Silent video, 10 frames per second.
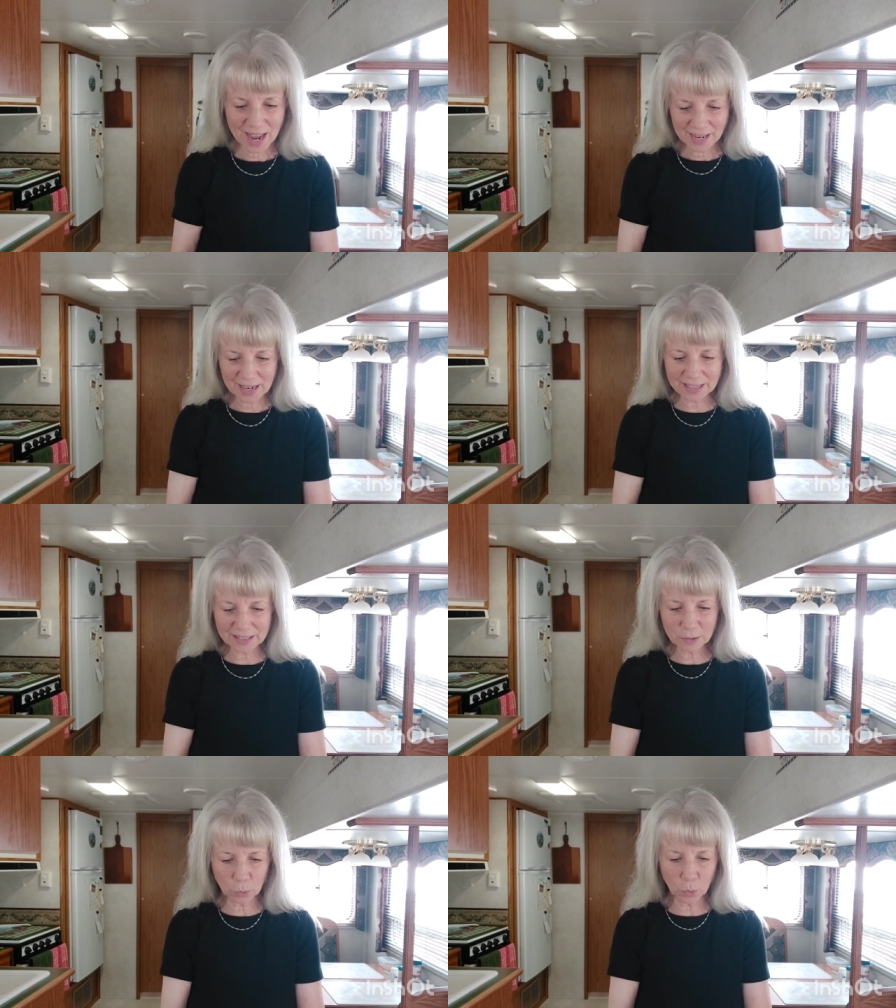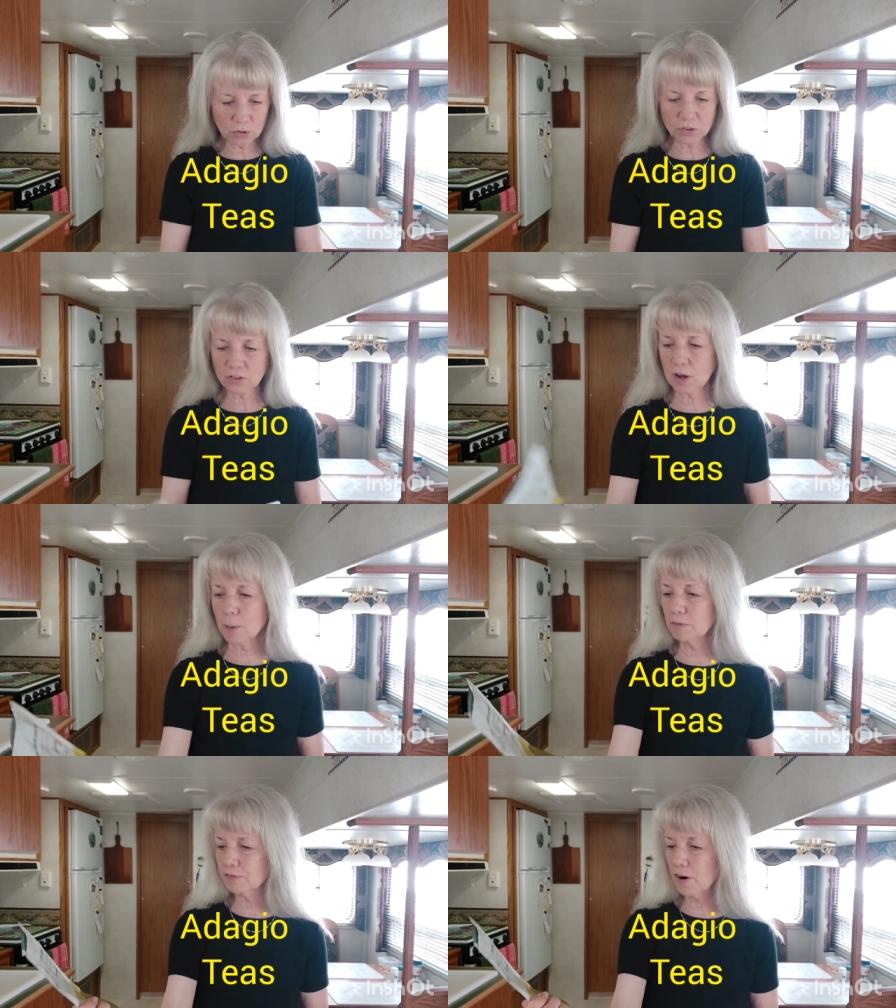And I did order
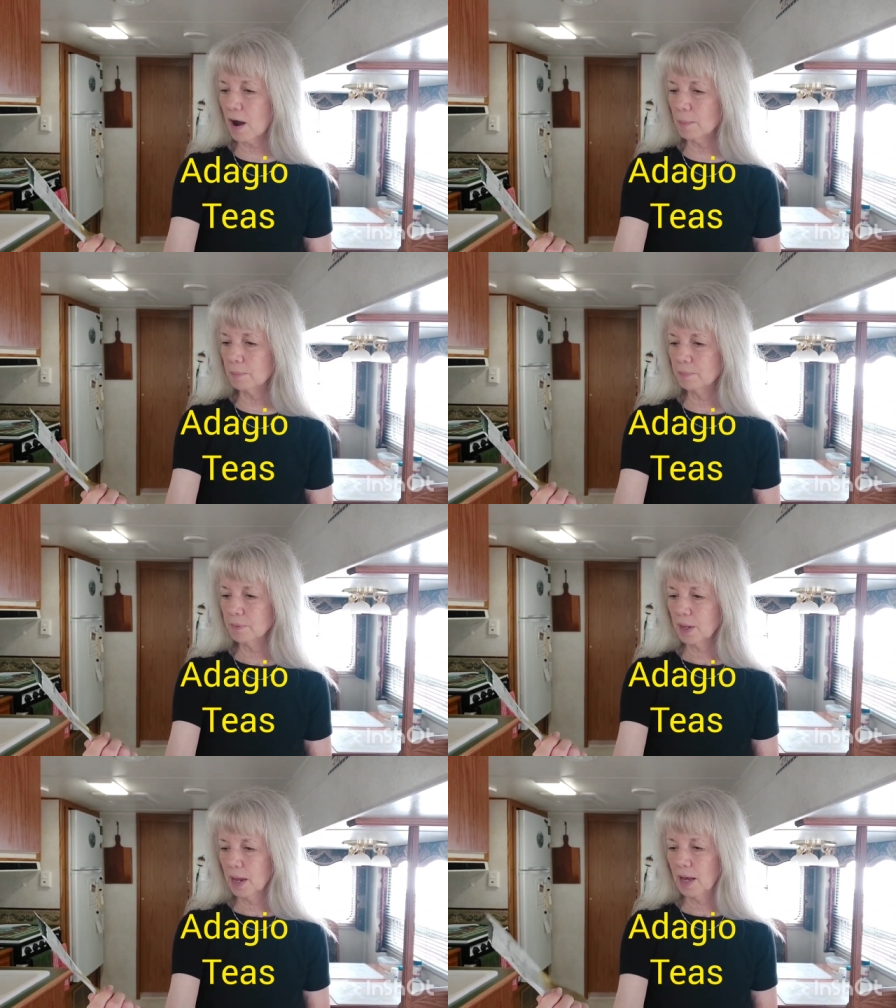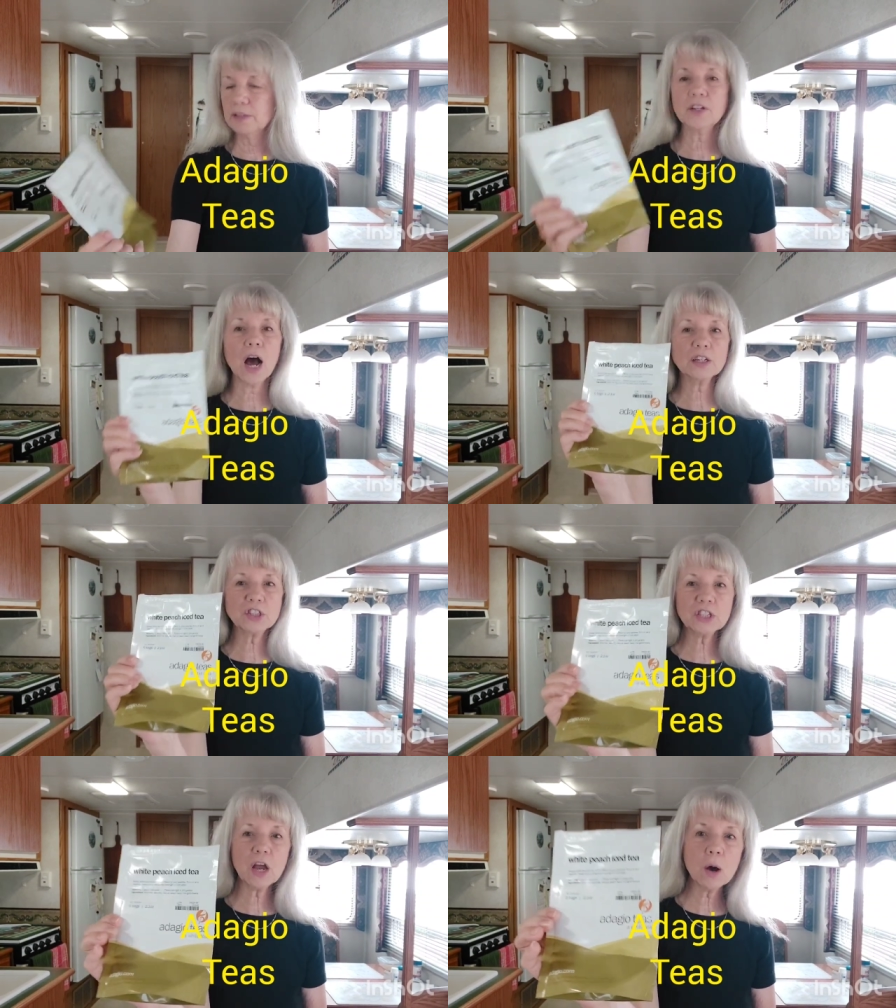some from
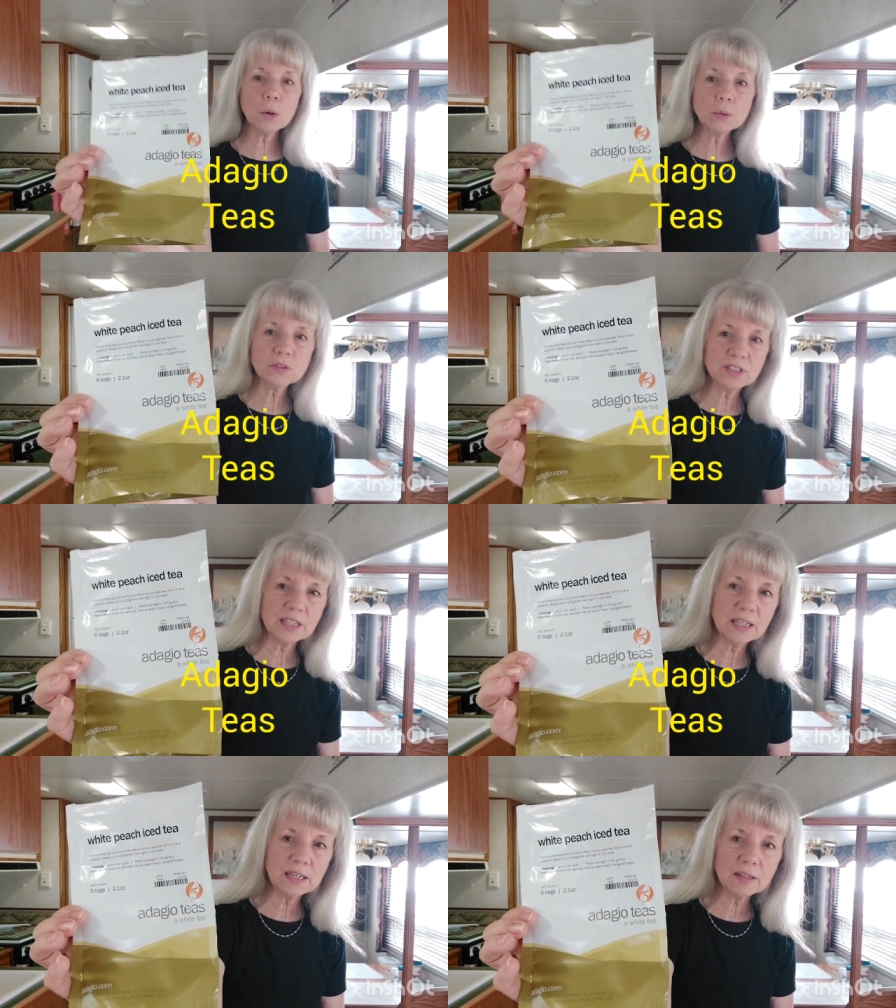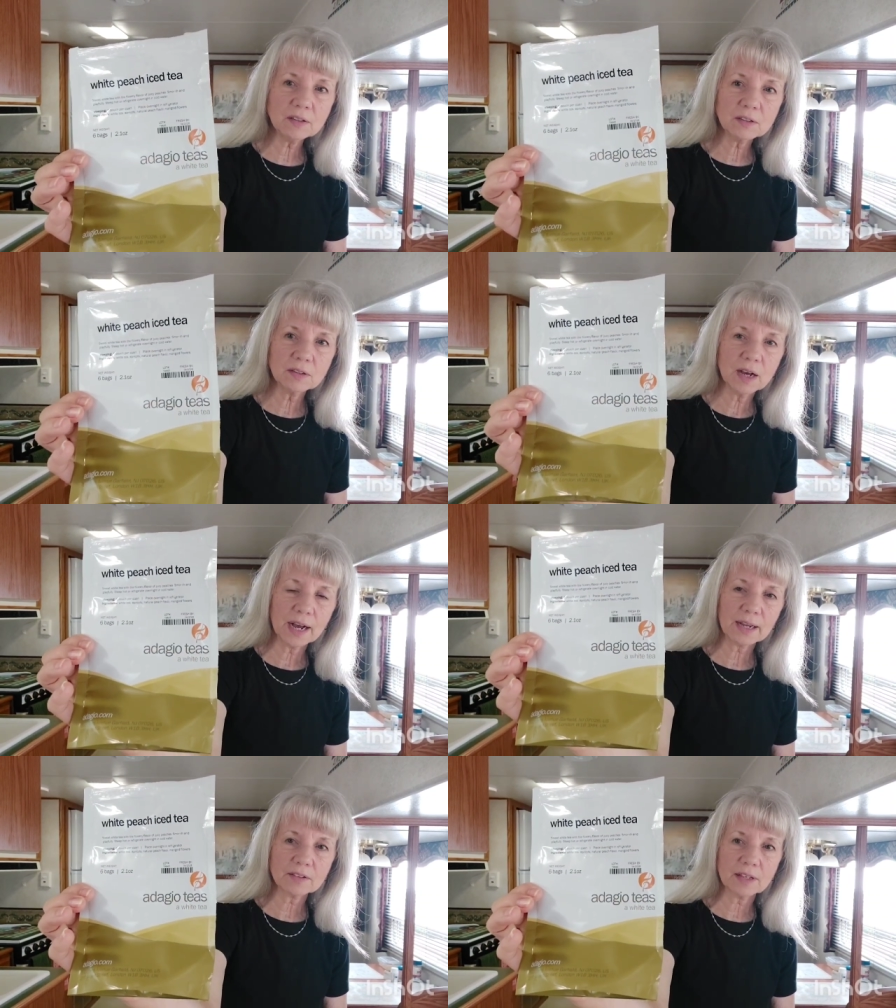Adagio Teas.
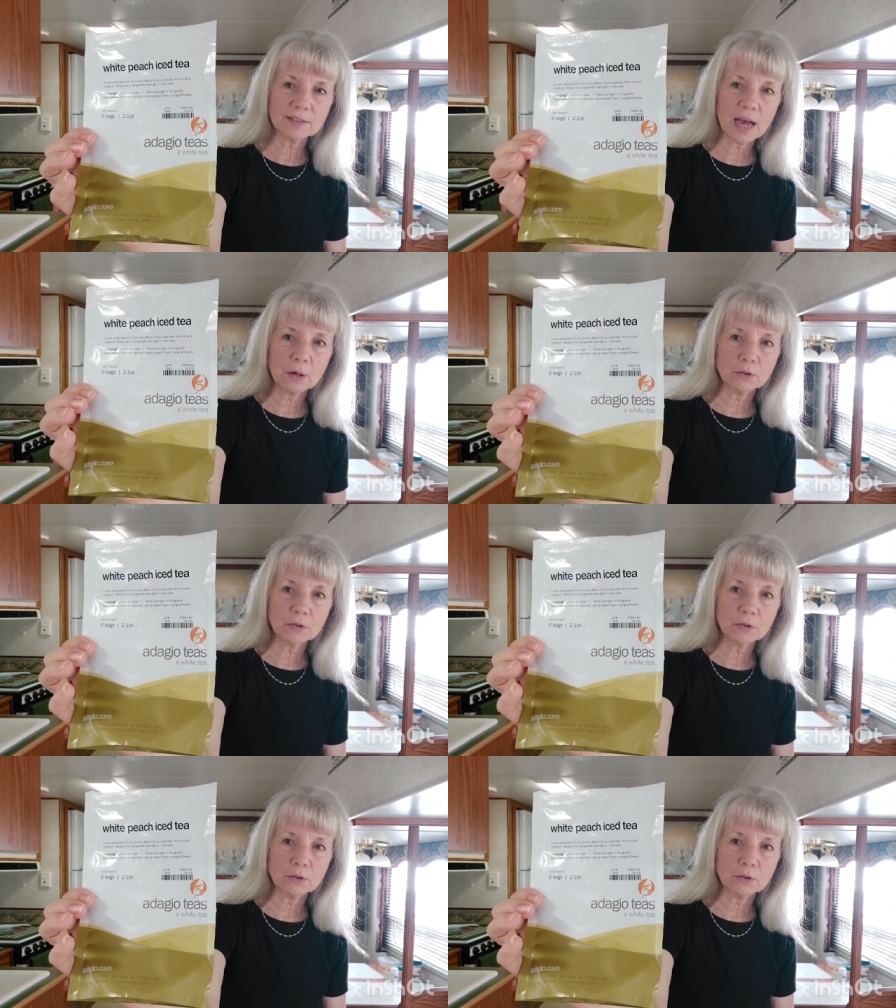I guess that's how